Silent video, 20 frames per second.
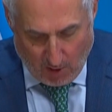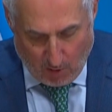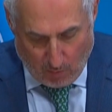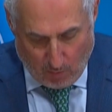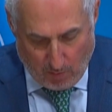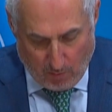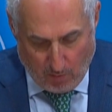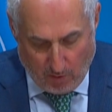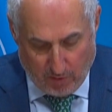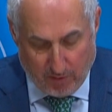
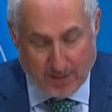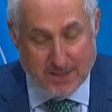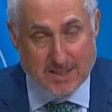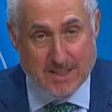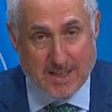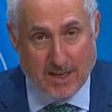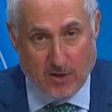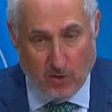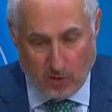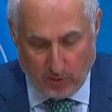We want to
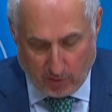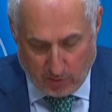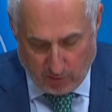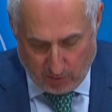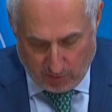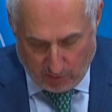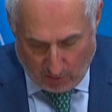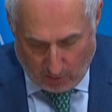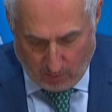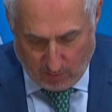extend our
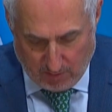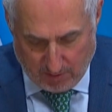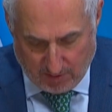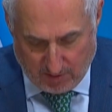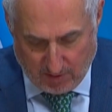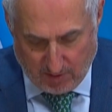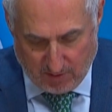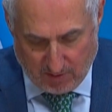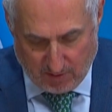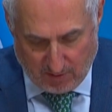
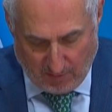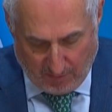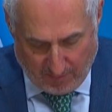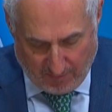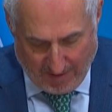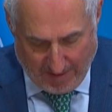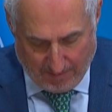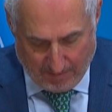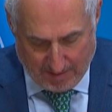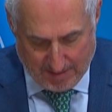condolences to
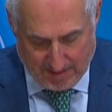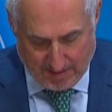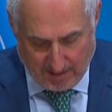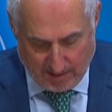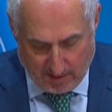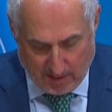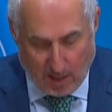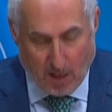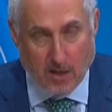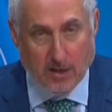families and
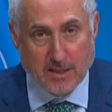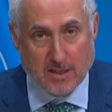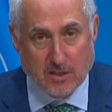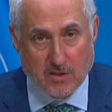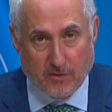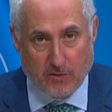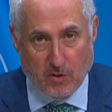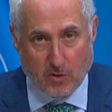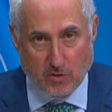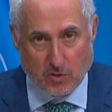colleagues
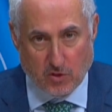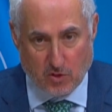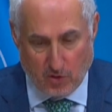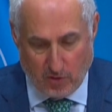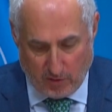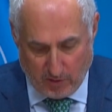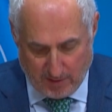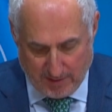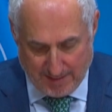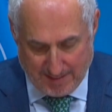of those
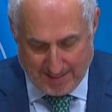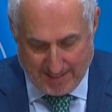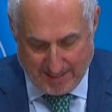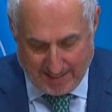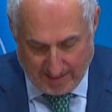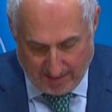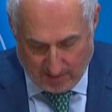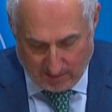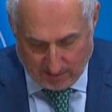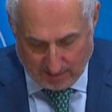journalists
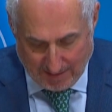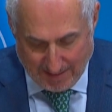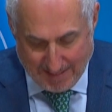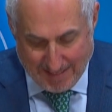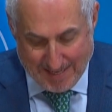killed,